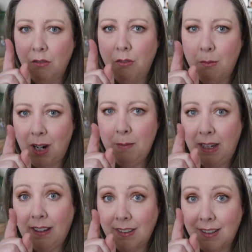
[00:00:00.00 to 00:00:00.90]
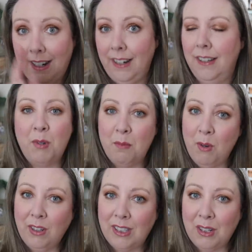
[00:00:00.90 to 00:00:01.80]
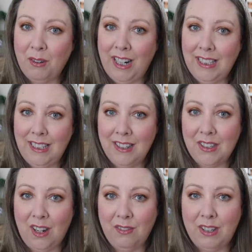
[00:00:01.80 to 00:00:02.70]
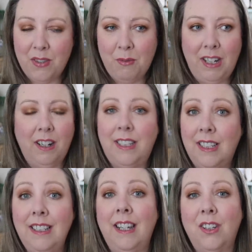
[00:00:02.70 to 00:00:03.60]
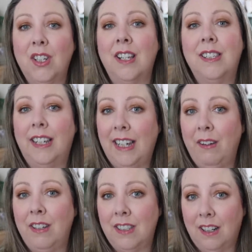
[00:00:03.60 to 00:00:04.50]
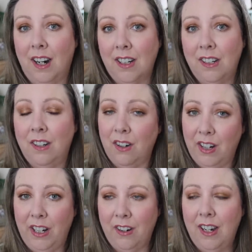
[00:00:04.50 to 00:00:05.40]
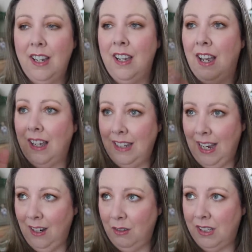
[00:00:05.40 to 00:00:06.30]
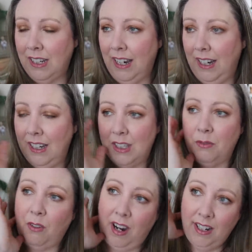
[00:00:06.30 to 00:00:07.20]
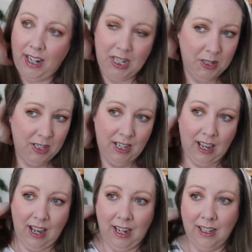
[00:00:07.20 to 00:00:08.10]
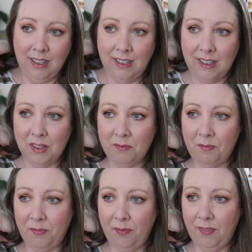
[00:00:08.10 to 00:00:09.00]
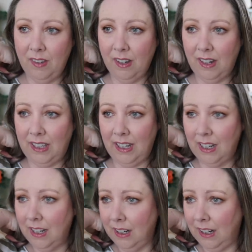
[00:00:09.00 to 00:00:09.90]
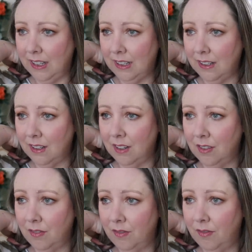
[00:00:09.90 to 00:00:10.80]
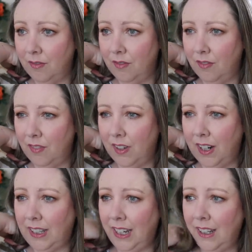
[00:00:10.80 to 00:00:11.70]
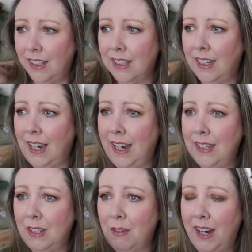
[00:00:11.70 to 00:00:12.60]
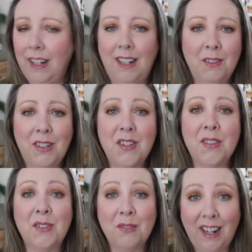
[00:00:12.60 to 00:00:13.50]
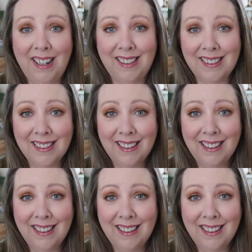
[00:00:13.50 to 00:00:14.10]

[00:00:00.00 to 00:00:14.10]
Remind me of that today. But amongst the craziness of this week, I didn't get a chance to get out into the garden earlier. And now today, it's Friday. And I think, is it? I think it's like hazy raining, which is great.